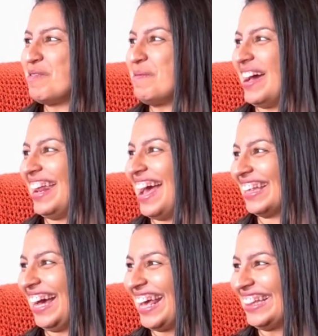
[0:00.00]
Everybody
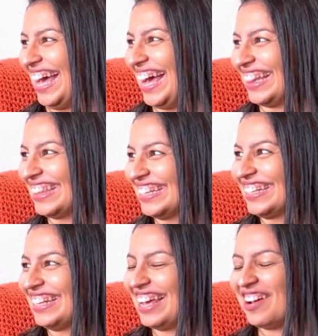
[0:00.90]
has like that.
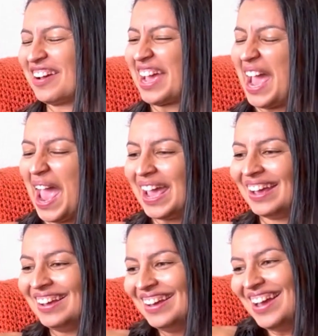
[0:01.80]
Like,
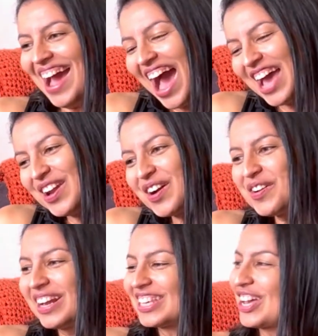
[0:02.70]
okay, I'm not
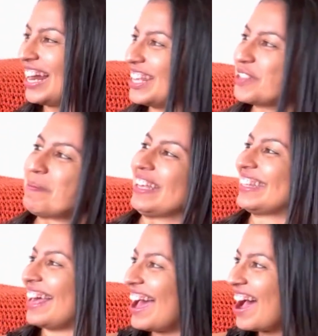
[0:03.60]
going to challenge
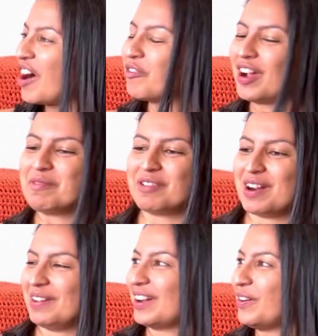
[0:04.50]
myself. Yes. I'm
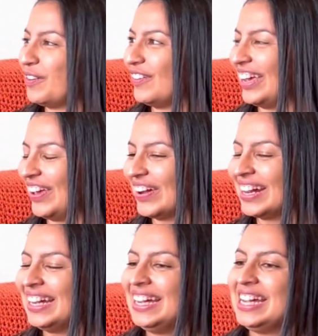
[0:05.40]
very cool
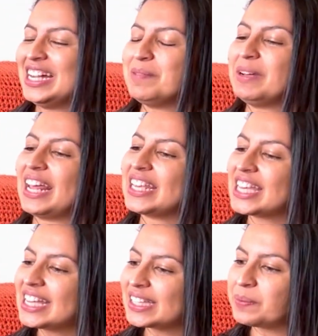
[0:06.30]
here. Yes. But I
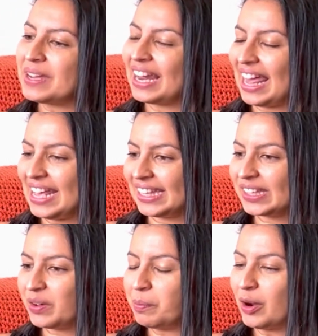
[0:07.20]
just realized
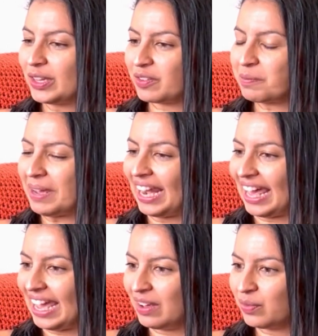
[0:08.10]
in some point of my
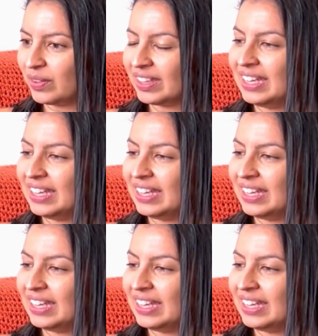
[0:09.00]
life